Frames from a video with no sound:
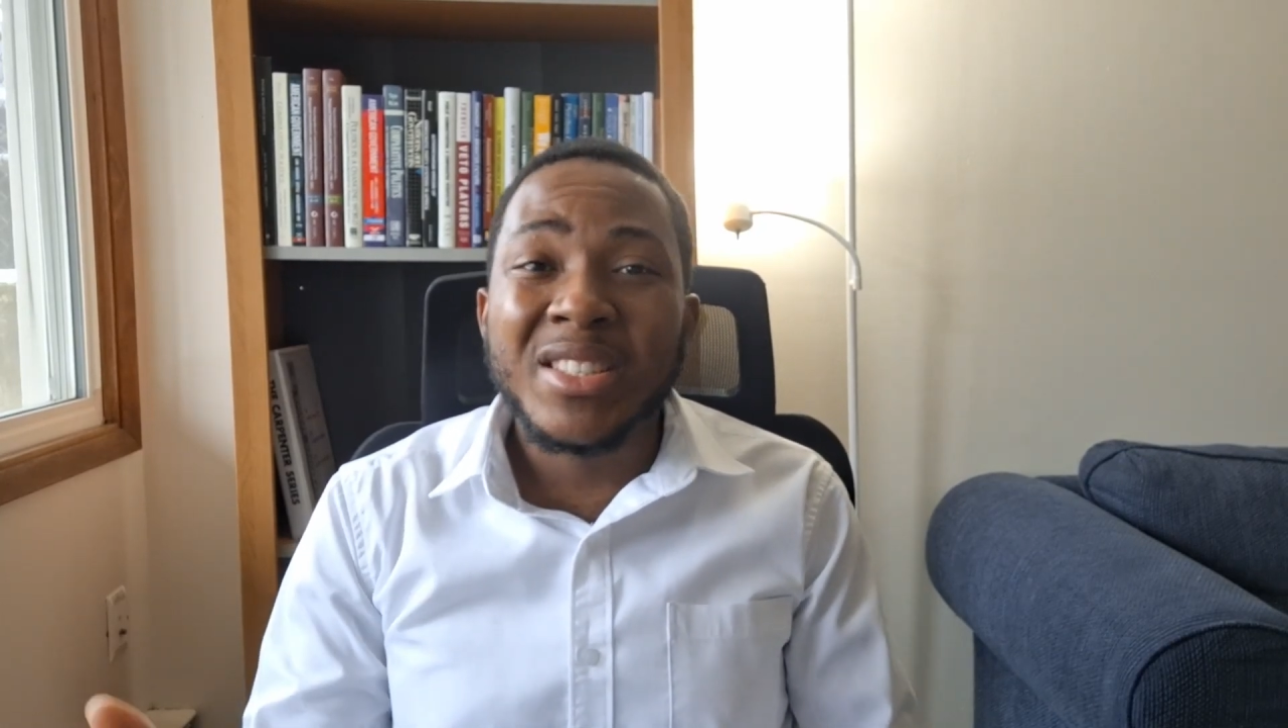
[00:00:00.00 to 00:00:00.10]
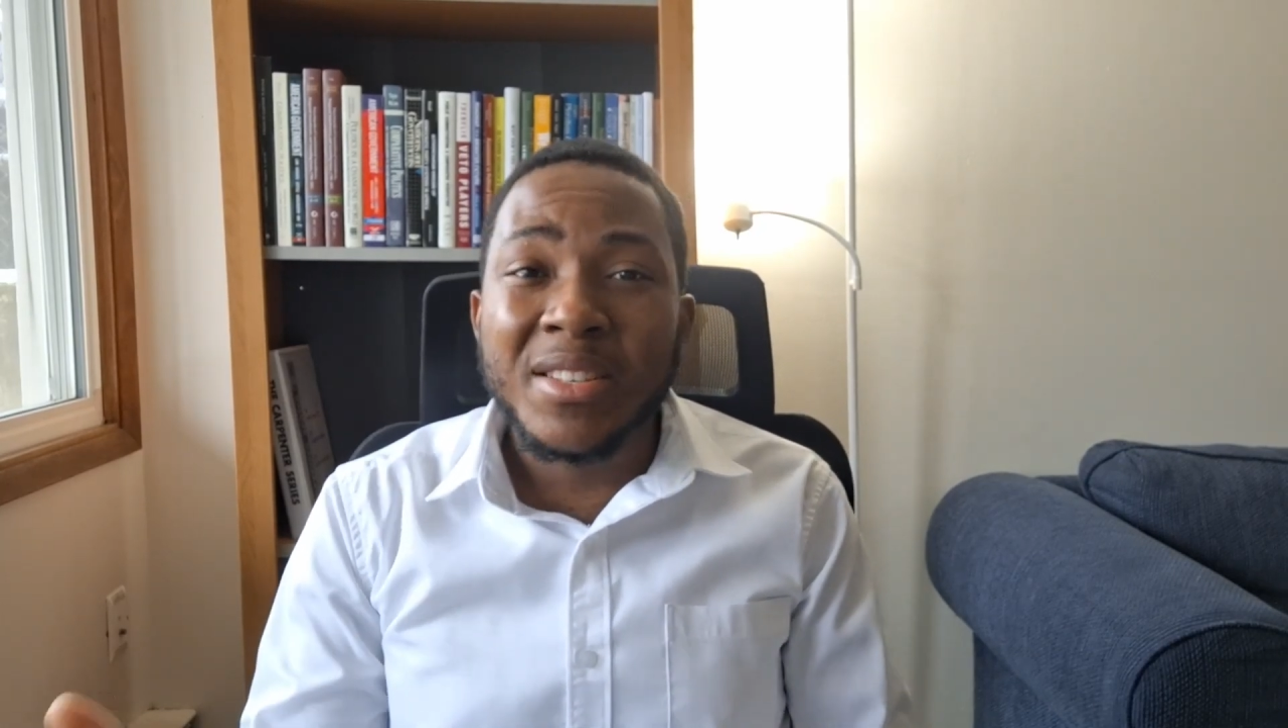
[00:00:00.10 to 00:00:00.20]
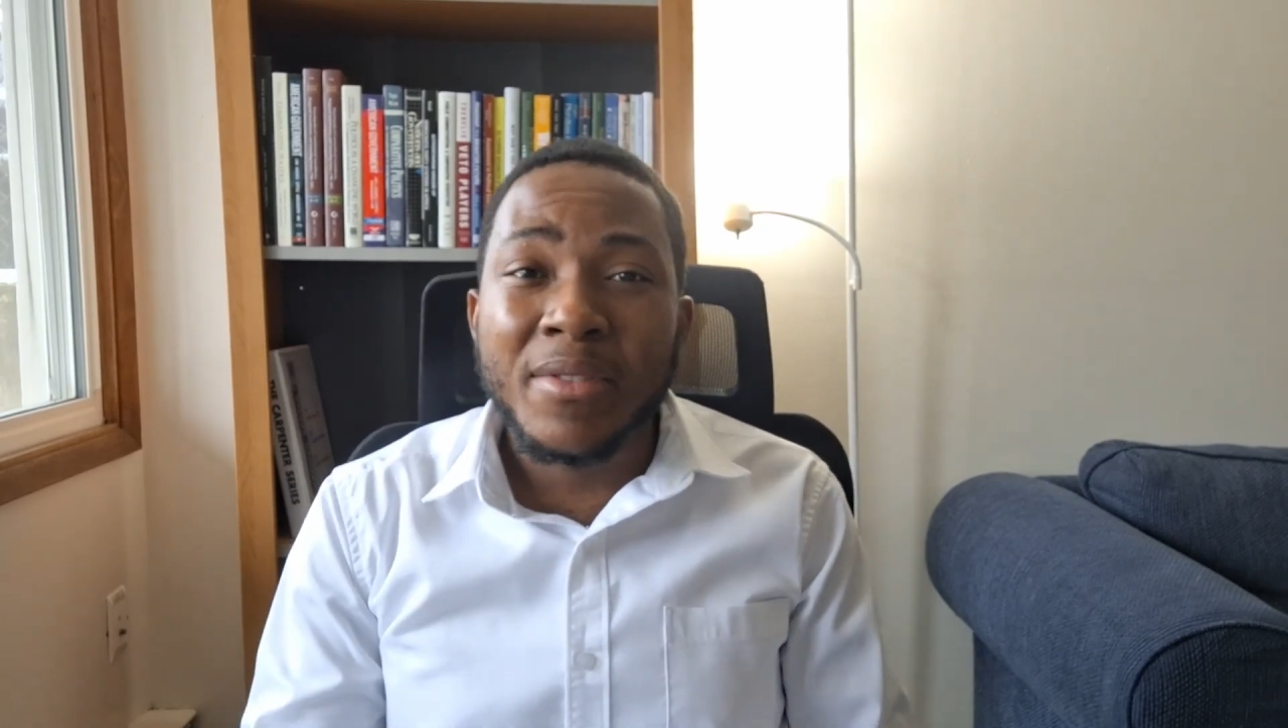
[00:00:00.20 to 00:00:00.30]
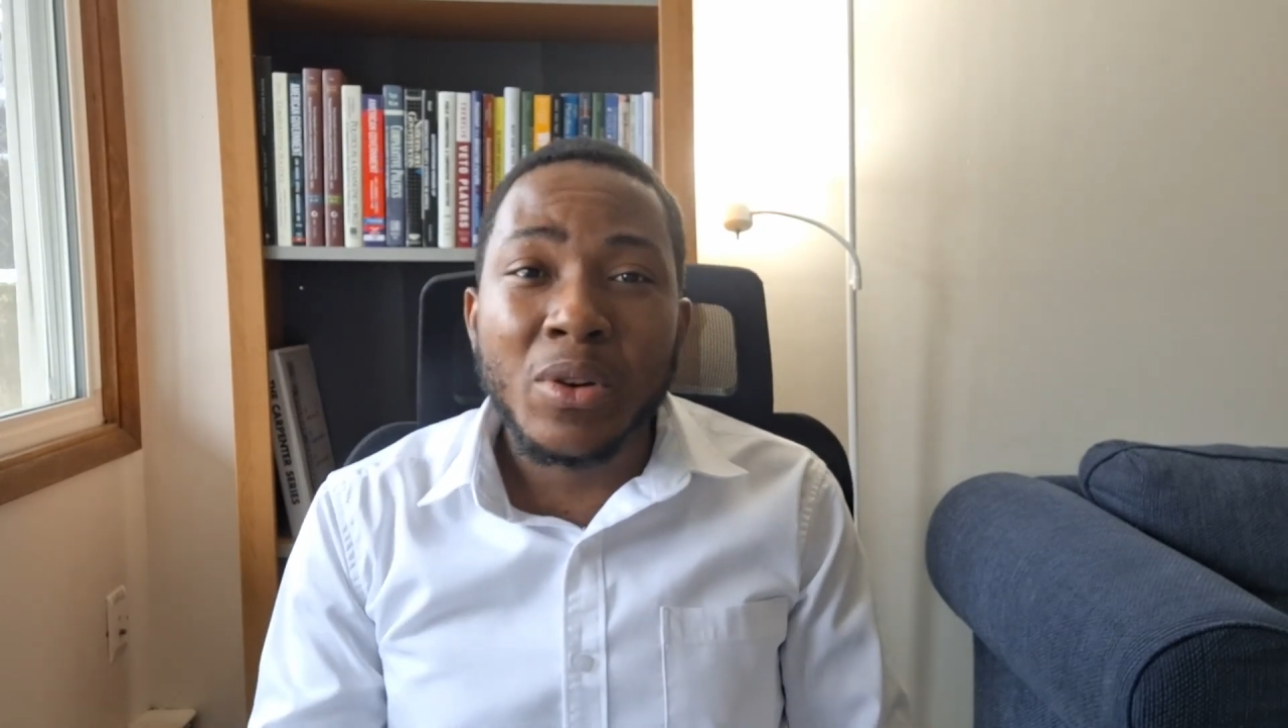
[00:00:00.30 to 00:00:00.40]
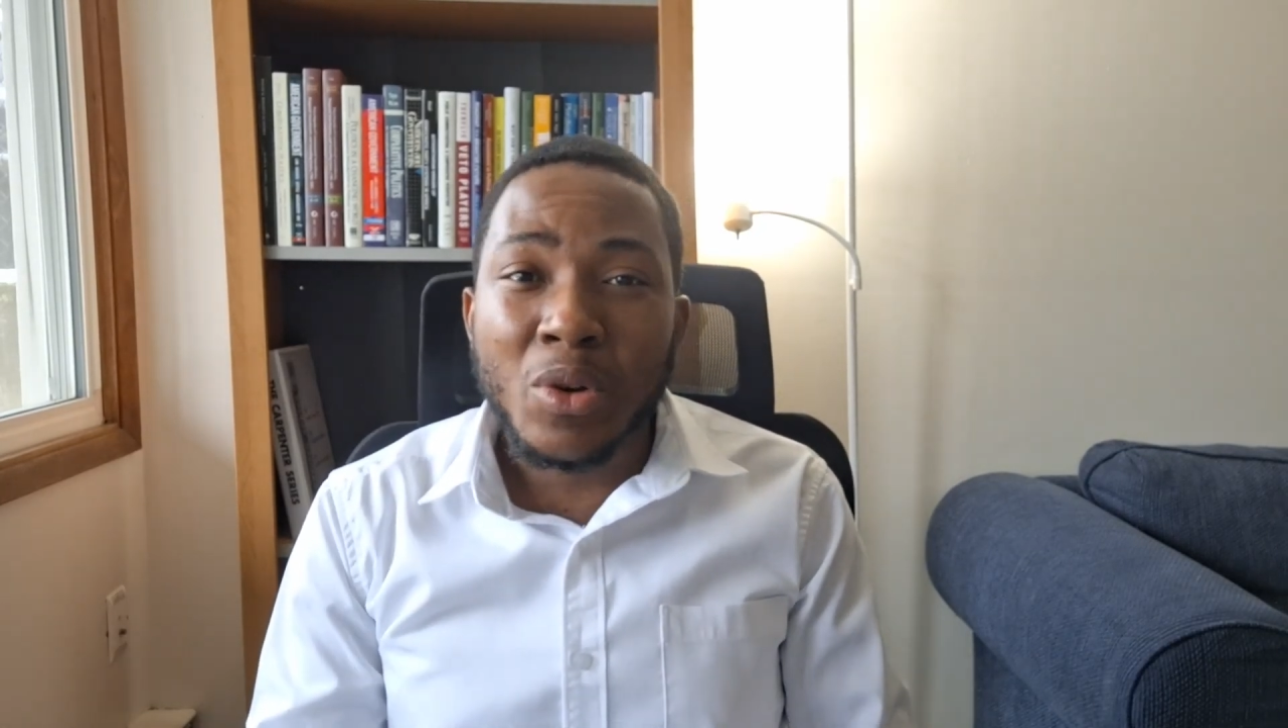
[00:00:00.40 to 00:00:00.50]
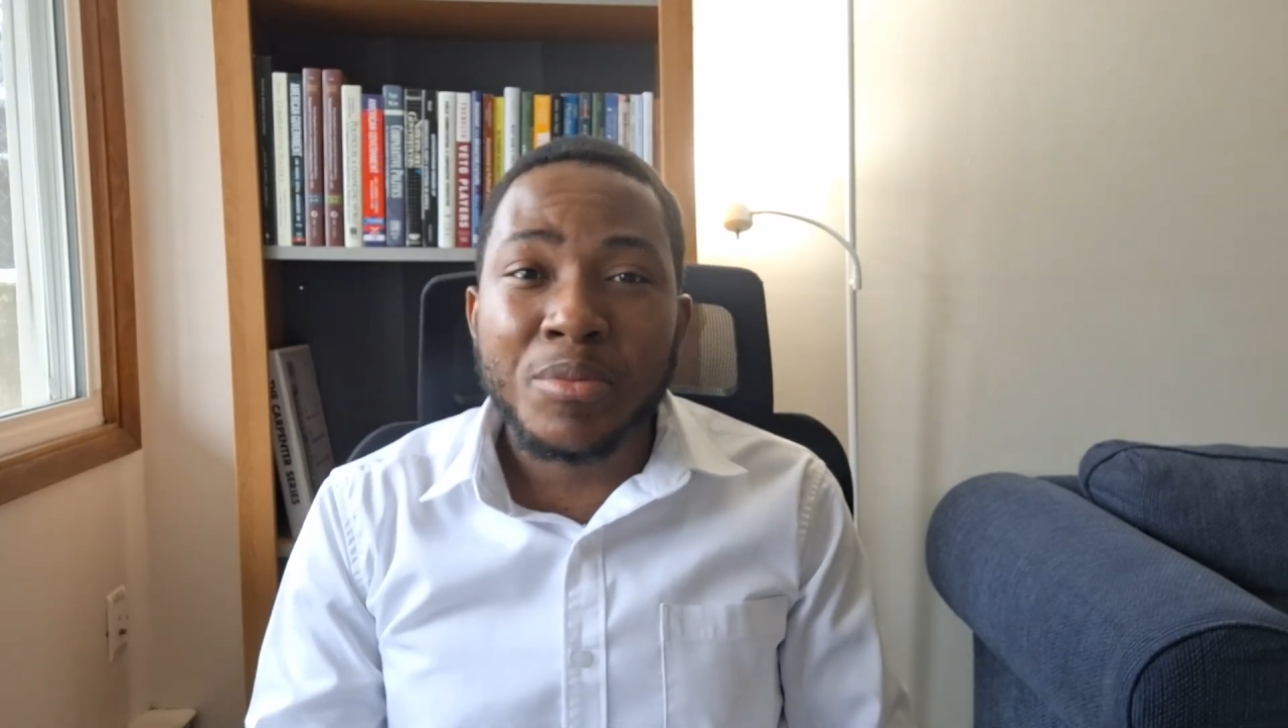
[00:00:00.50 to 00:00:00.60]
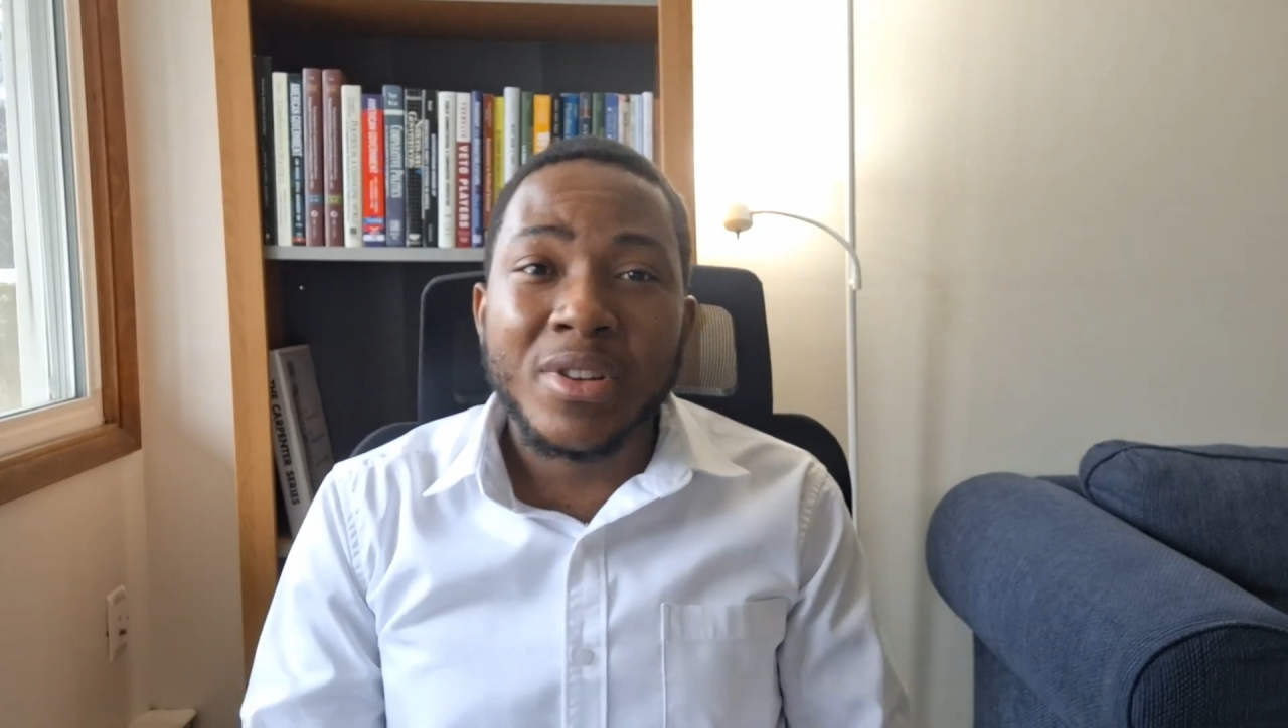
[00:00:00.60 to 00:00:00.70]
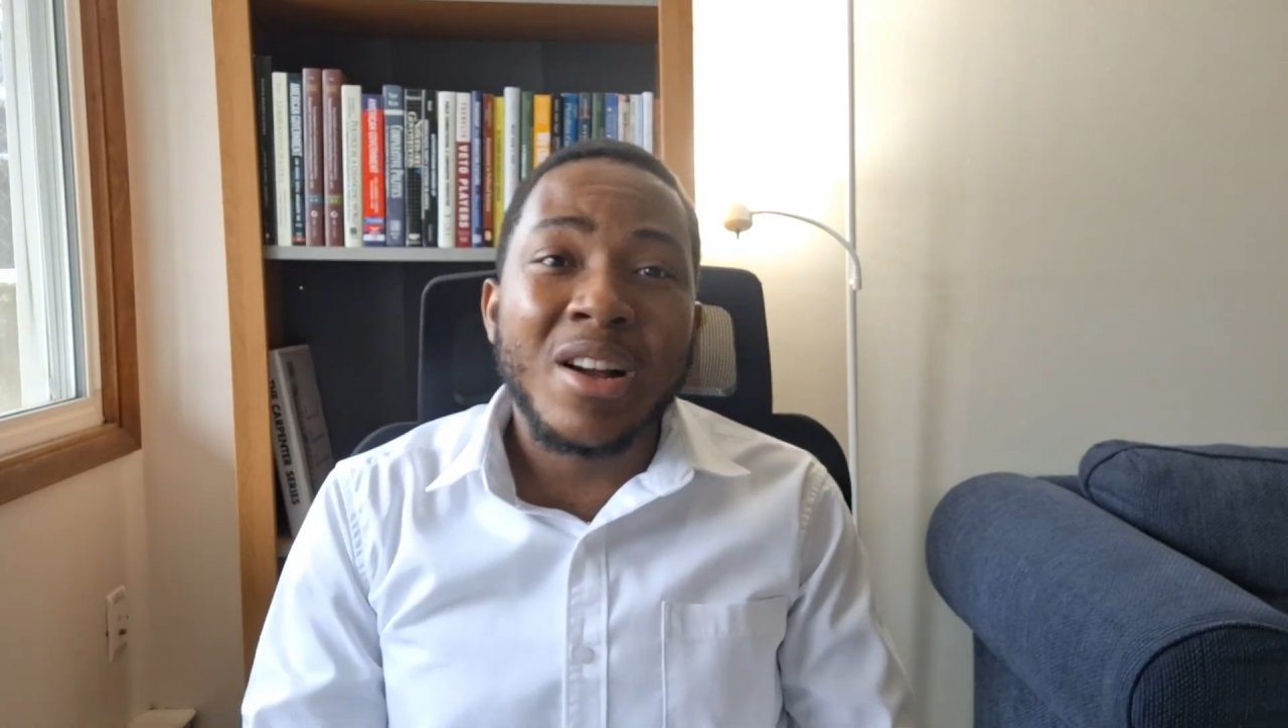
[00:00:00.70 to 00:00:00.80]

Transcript: developed